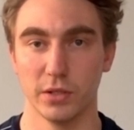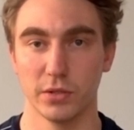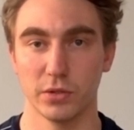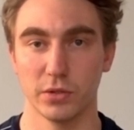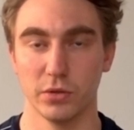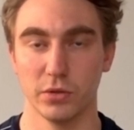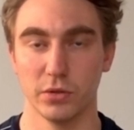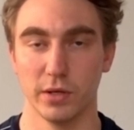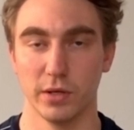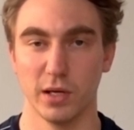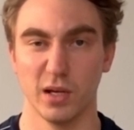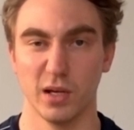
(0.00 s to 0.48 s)

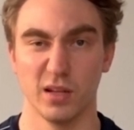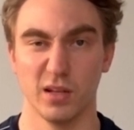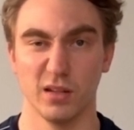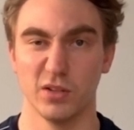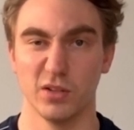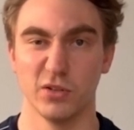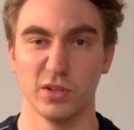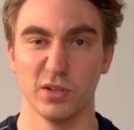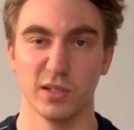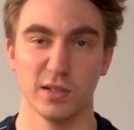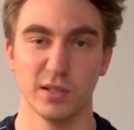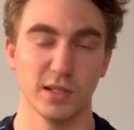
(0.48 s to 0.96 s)
So uh,
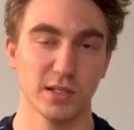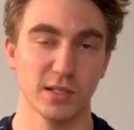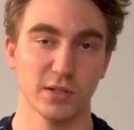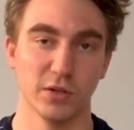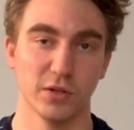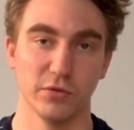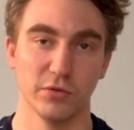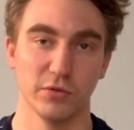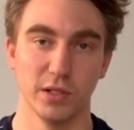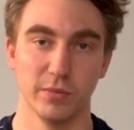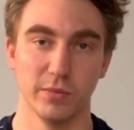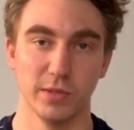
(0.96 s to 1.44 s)
no, it's
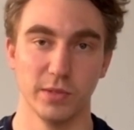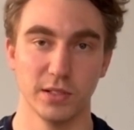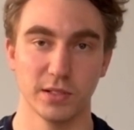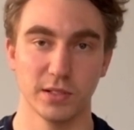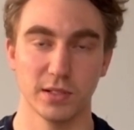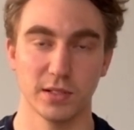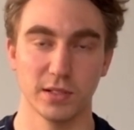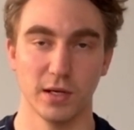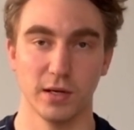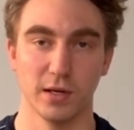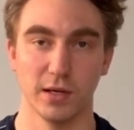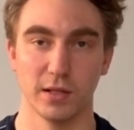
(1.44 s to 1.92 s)
not really been
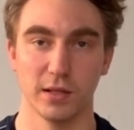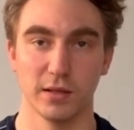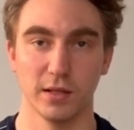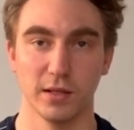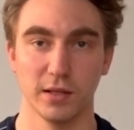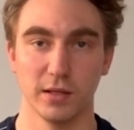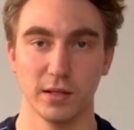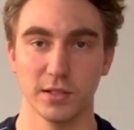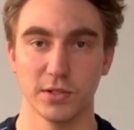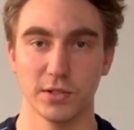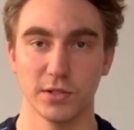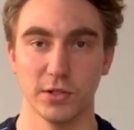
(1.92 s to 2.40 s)
stung. I
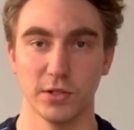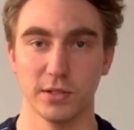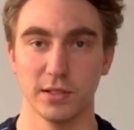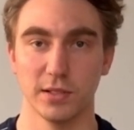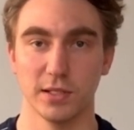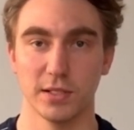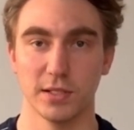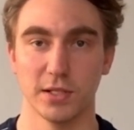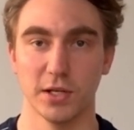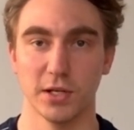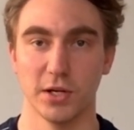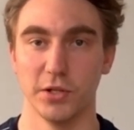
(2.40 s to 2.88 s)
think it's not
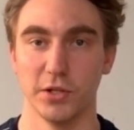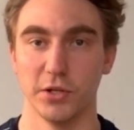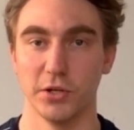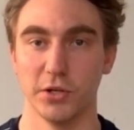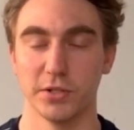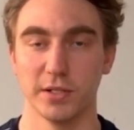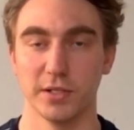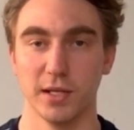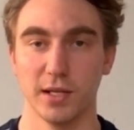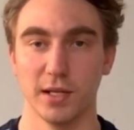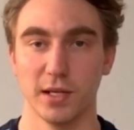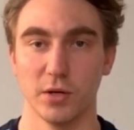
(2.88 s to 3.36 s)
it's certainly
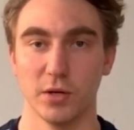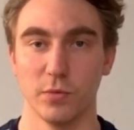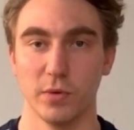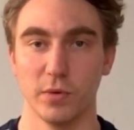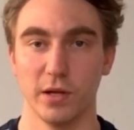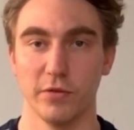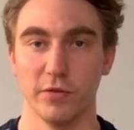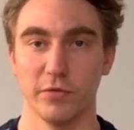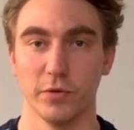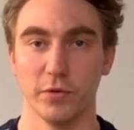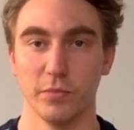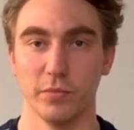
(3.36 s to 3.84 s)
not taken
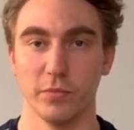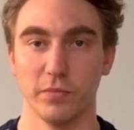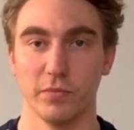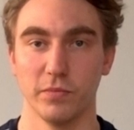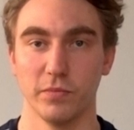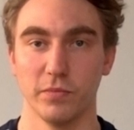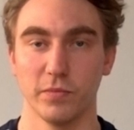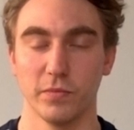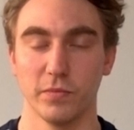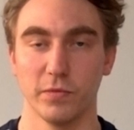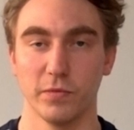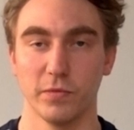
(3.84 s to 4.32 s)
away
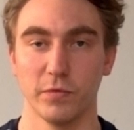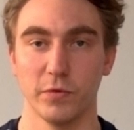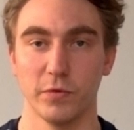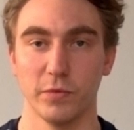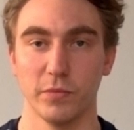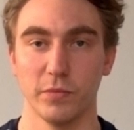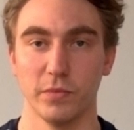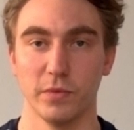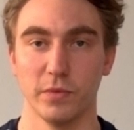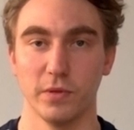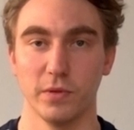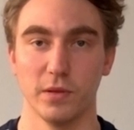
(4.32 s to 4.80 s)
from
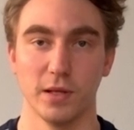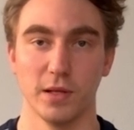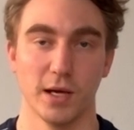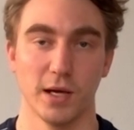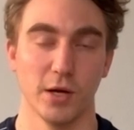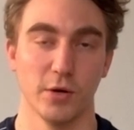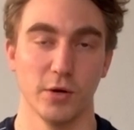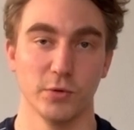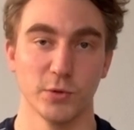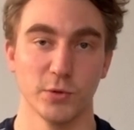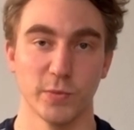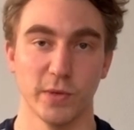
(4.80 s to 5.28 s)
from
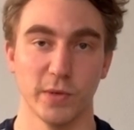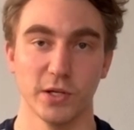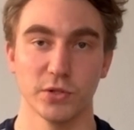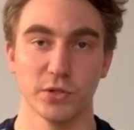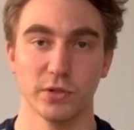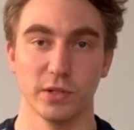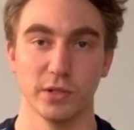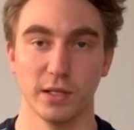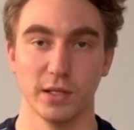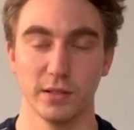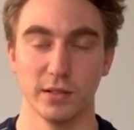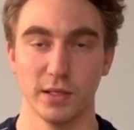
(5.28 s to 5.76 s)
how
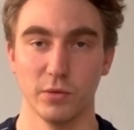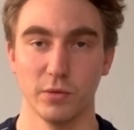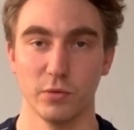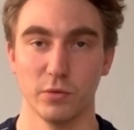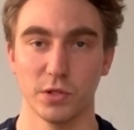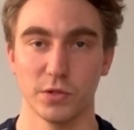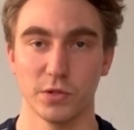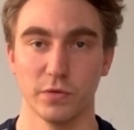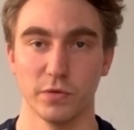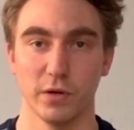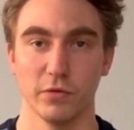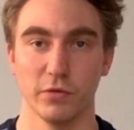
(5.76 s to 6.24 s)
special that day
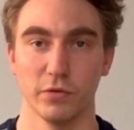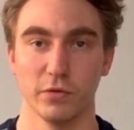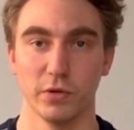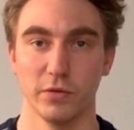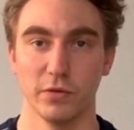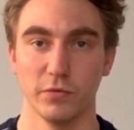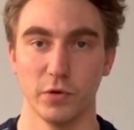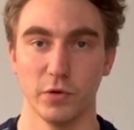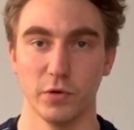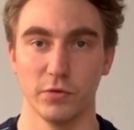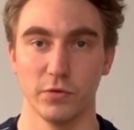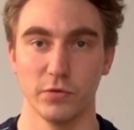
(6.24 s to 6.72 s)
was for everyone
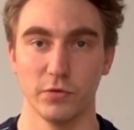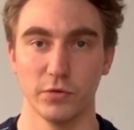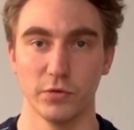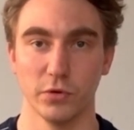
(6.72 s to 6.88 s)
involved.